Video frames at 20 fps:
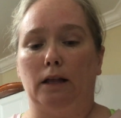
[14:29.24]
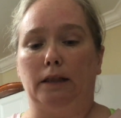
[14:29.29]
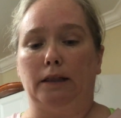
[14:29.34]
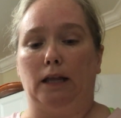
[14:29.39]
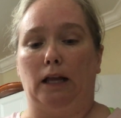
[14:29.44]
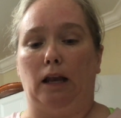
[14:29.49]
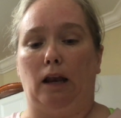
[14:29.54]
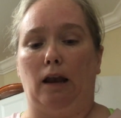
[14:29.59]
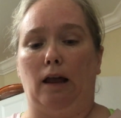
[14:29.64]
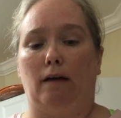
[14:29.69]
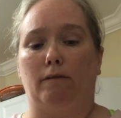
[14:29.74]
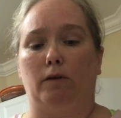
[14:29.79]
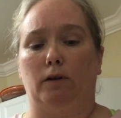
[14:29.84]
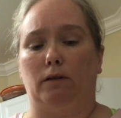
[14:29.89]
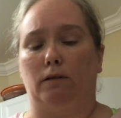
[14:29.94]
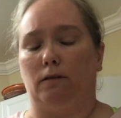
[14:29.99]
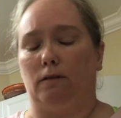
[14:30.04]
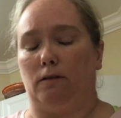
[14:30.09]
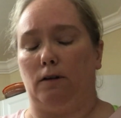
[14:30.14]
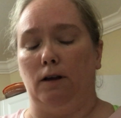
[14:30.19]
the
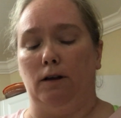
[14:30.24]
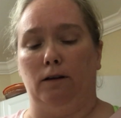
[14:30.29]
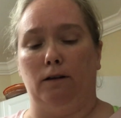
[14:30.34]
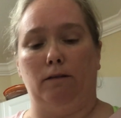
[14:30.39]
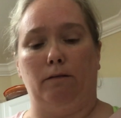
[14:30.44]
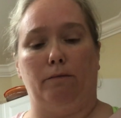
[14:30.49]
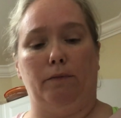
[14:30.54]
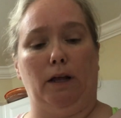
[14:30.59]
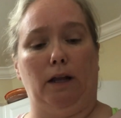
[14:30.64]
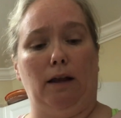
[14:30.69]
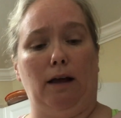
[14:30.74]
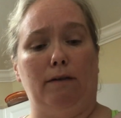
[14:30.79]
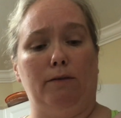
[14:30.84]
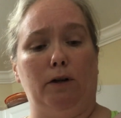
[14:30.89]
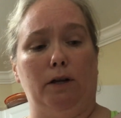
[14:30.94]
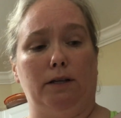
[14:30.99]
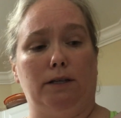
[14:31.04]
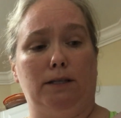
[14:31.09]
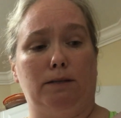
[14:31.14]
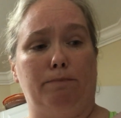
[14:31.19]

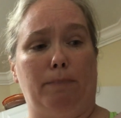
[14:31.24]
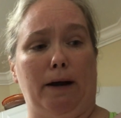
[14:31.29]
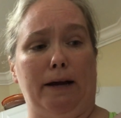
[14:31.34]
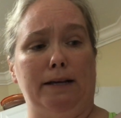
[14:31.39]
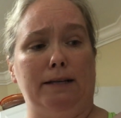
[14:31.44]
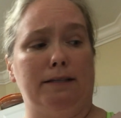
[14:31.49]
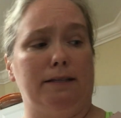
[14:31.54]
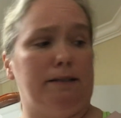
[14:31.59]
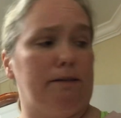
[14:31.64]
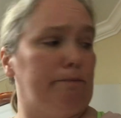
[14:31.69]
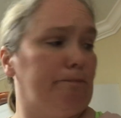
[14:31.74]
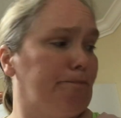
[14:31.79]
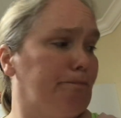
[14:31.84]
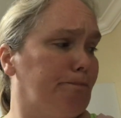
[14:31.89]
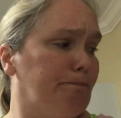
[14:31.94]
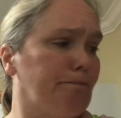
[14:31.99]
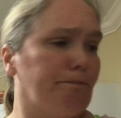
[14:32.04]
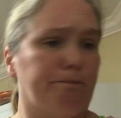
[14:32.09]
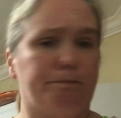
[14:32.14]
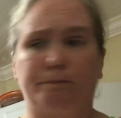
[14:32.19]
level of spice
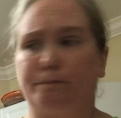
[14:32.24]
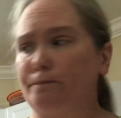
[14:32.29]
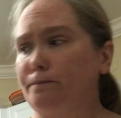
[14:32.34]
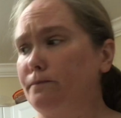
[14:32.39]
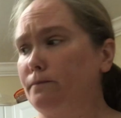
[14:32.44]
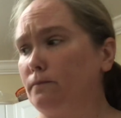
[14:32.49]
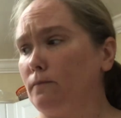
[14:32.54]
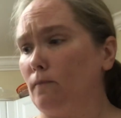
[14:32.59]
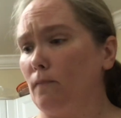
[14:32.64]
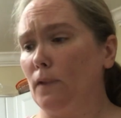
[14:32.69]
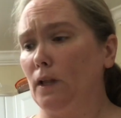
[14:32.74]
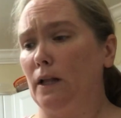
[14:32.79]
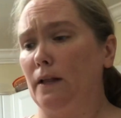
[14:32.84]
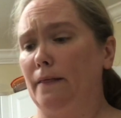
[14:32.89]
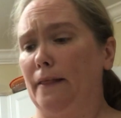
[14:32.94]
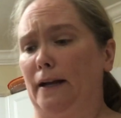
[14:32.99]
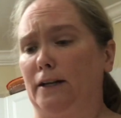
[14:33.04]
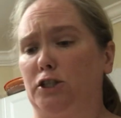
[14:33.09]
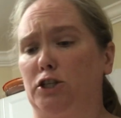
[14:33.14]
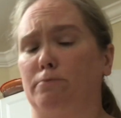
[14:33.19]

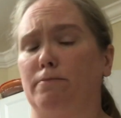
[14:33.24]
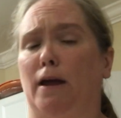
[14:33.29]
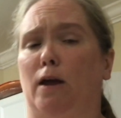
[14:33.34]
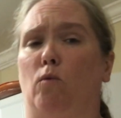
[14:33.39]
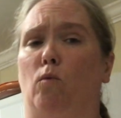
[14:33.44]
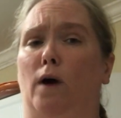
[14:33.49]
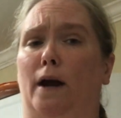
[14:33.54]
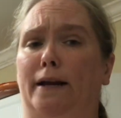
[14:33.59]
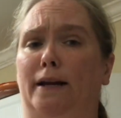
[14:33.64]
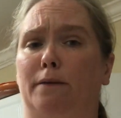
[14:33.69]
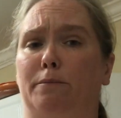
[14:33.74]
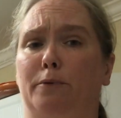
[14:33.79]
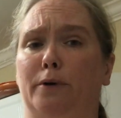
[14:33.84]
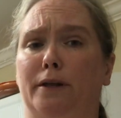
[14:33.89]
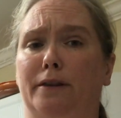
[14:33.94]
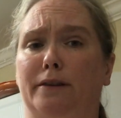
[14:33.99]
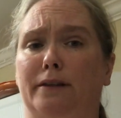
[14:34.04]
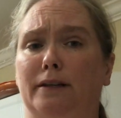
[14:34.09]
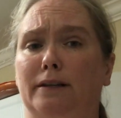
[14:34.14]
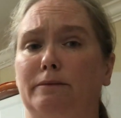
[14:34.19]
that you may wind up
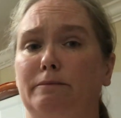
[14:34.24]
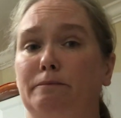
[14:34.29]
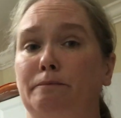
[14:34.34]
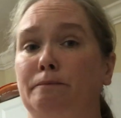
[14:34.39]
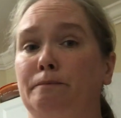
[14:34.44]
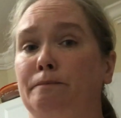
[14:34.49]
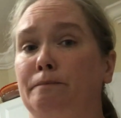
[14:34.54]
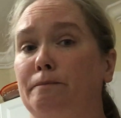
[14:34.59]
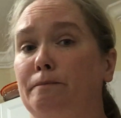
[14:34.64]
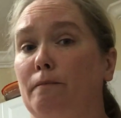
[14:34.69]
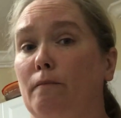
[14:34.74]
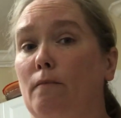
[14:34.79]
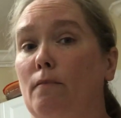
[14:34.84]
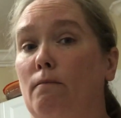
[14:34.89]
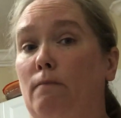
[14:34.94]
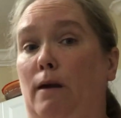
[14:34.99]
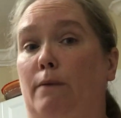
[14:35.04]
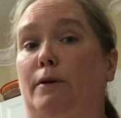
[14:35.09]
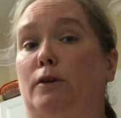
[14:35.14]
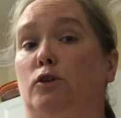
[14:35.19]
with,
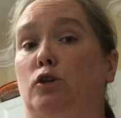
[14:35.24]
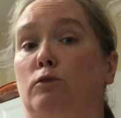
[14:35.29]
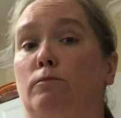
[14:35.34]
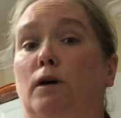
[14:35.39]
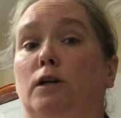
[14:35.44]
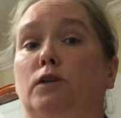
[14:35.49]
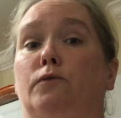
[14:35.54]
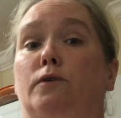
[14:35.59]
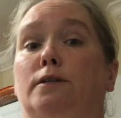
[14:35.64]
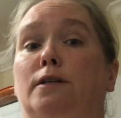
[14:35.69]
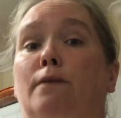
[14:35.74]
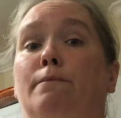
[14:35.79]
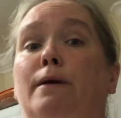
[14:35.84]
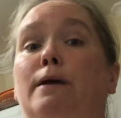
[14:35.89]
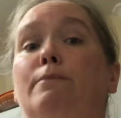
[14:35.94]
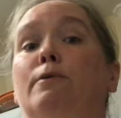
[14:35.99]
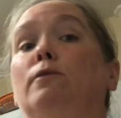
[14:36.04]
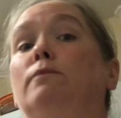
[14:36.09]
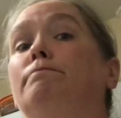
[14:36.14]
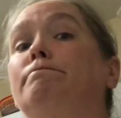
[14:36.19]
maybe too much for some
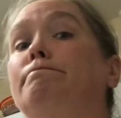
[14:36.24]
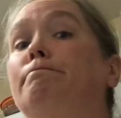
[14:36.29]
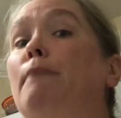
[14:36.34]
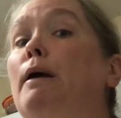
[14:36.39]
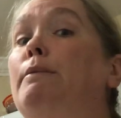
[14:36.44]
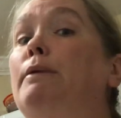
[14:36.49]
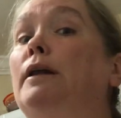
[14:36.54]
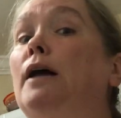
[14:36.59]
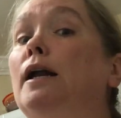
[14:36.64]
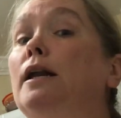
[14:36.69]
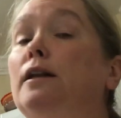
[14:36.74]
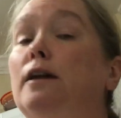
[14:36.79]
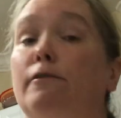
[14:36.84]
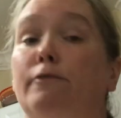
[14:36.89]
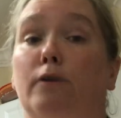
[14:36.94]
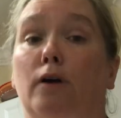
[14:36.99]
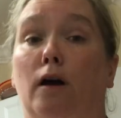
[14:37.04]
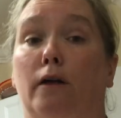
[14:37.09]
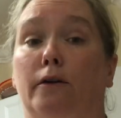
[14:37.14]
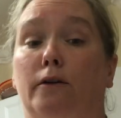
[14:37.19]
people, maybe not enough
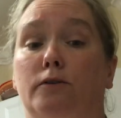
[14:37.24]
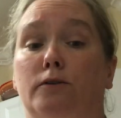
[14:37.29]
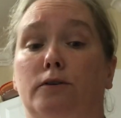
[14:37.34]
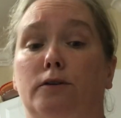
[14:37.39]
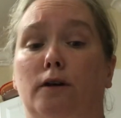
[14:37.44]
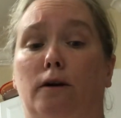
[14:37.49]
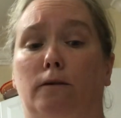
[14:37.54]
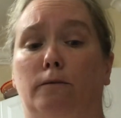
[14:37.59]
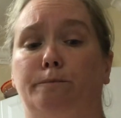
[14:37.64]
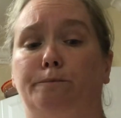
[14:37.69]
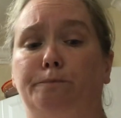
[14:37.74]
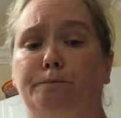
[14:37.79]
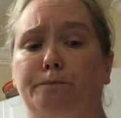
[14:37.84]
for others. So